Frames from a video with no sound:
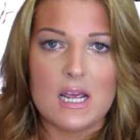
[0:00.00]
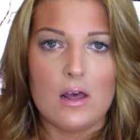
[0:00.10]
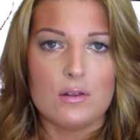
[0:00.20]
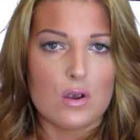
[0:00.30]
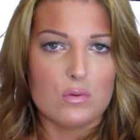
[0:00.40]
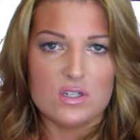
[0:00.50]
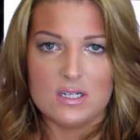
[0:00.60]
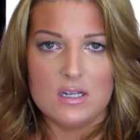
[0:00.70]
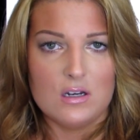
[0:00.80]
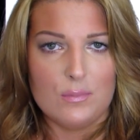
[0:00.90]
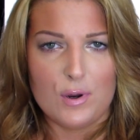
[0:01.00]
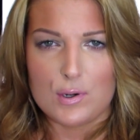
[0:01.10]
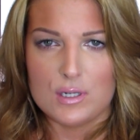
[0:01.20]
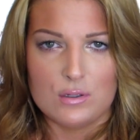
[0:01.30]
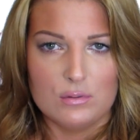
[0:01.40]
Tylenol, which can end up
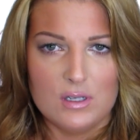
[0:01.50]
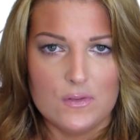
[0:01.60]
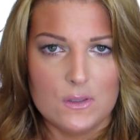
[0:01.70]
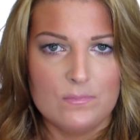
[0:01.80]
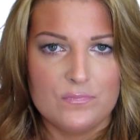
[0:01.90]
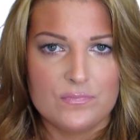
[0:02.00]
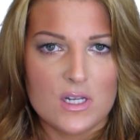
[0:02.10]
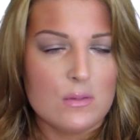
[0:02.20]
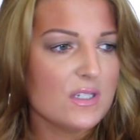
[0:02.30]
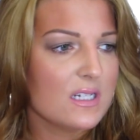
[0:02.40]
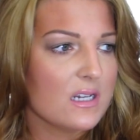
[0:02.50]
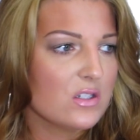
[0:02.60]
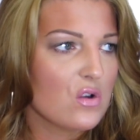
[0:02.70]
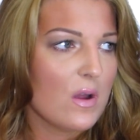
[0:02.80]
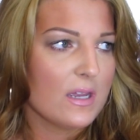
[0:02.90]
hurting your liver,
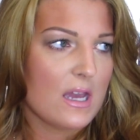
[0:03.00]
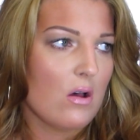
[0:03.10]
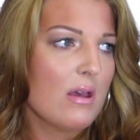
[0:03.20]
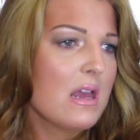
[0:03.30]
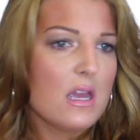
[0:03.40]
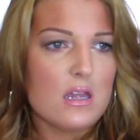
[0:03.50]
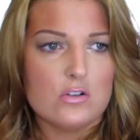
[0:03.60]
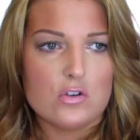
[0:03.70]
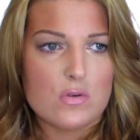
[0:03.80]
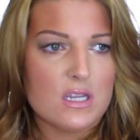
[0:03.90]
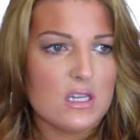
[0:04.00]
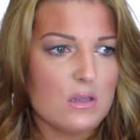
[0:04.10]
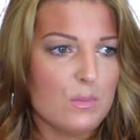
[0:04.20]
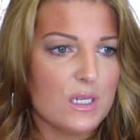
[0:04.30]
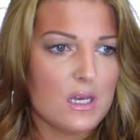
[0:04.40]
besides going out and
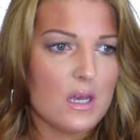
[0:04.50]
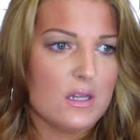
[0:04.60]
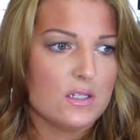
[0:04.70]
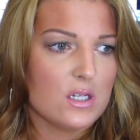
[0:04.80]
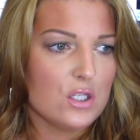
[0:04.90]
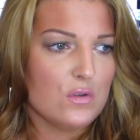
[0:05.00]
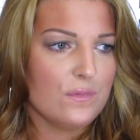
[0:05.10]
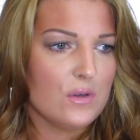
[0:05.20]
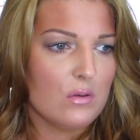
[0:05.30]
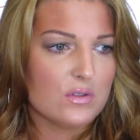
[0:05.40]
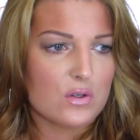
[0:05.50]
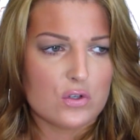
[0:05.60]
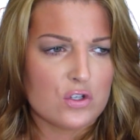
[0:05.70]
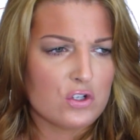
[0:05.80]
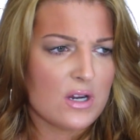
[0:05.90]
drinking because you feel so
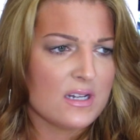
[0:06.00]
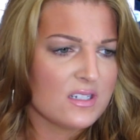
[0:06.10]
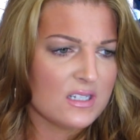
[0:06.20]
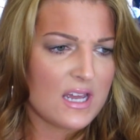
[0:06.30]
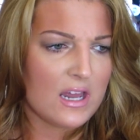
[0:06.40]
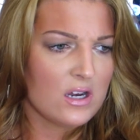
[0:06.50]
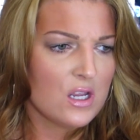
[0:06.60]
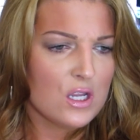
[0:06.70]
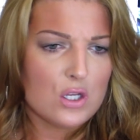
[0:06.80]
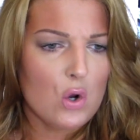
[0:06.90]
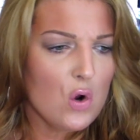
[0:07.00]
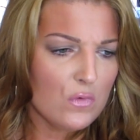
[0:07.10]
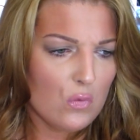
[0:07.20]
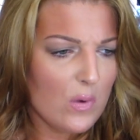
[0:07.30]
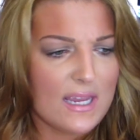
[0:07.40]
stressed that you're
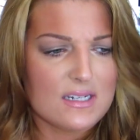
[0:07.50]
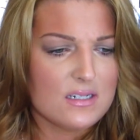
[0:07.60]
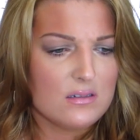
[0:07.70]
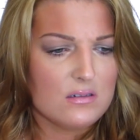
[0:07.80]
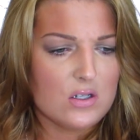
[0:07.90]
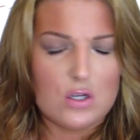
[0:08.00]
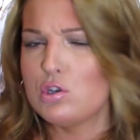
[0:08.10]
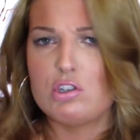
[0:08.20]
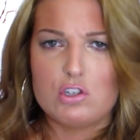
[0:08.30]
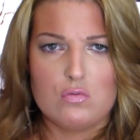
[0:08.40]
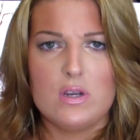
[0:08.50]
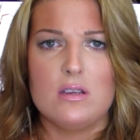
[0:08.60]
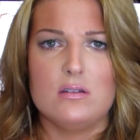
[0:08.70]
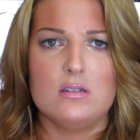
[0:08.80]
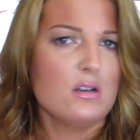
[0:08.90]
overweight, so you just
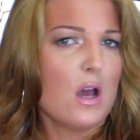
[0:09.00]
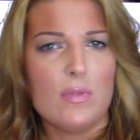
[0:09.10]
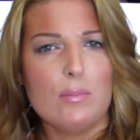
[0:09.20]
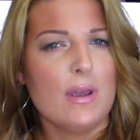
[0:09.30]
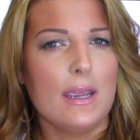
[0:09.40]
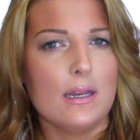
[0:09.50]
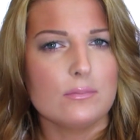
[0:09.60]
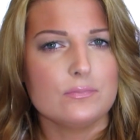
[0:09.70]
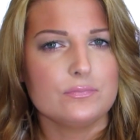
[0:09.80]
drink to numb the pain.